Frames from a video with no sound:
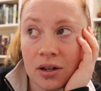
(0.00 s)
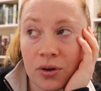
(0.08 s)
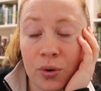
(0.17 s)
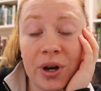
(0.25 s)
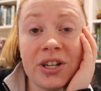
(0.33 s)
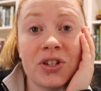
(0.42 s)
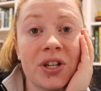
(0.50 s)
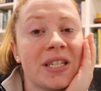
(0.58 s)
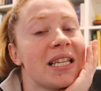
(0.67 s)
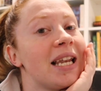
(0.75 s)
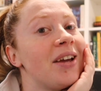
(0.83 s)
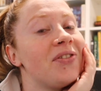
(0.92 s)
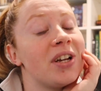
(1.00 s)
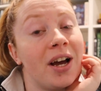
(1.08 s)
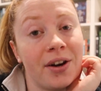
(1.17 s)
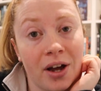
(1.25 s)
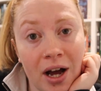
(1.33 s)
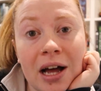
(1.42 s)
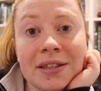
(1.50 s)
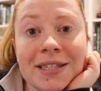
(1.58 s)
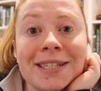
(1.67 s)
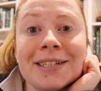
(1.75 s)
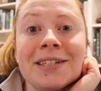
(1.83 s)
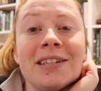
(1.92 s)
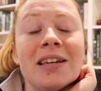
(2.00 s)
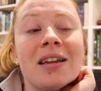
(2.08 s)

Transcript: questions left unanswered,